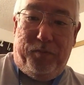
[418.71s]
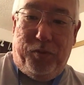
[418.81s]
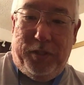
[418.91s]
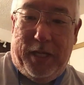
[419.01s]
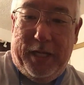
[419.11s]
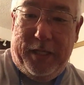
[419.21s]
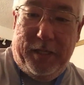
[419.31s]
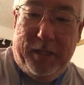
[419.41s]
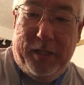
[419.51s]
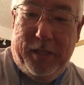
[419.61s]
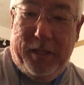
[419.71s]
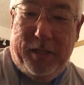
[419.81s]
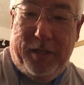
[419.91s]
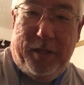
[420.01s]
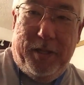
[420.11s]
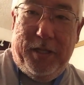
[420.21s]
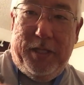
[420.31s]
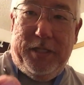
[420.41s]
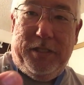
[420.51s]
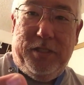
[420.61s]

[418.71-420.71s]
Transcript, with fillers: pull on it. Is